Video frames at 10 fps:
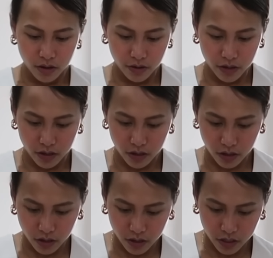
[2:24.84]
Alright,
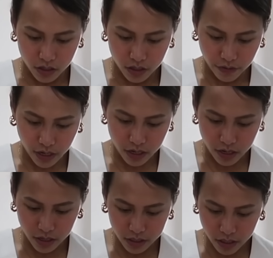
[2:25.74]
guys, just
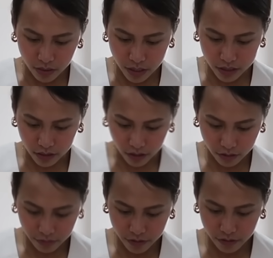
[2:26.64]
finalizing
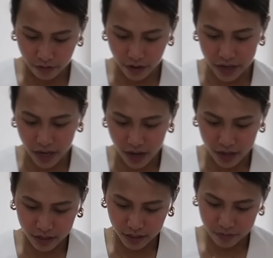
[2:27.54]
myself.
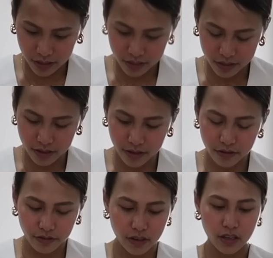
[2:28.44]

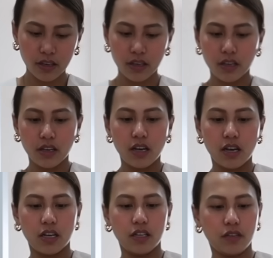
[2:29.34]

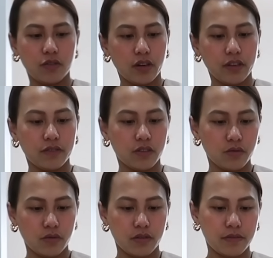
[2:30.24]
I need to leave
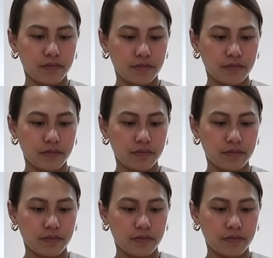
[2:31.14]
soon.